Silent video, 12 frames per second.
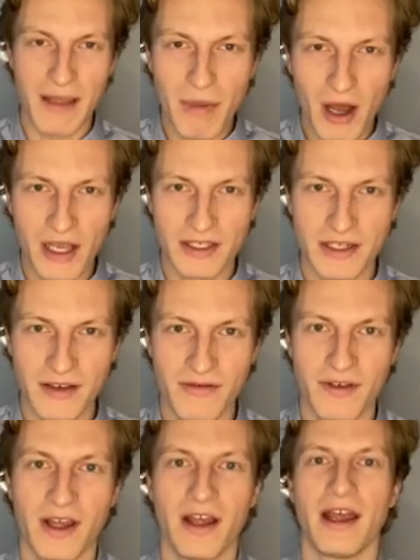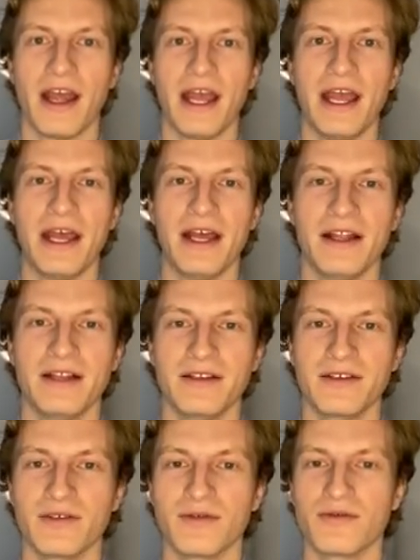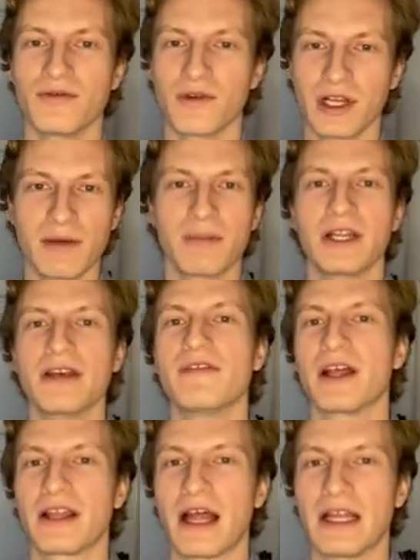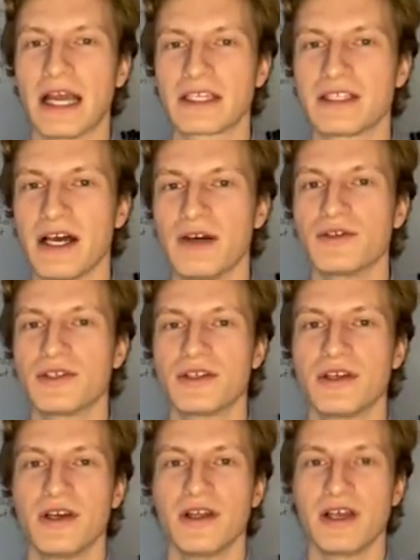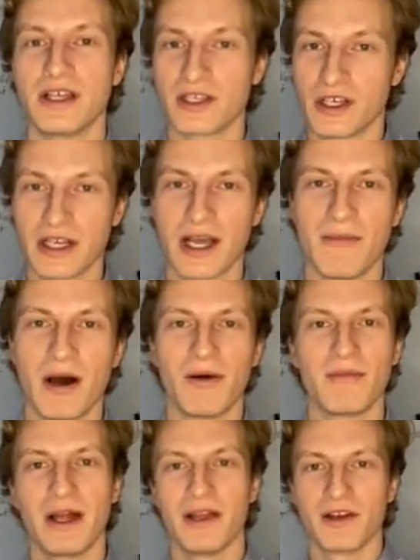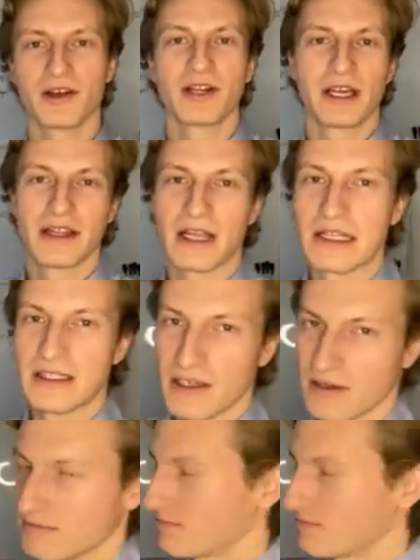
positive, and really believe that next house is going to come out and you're going to get that deal.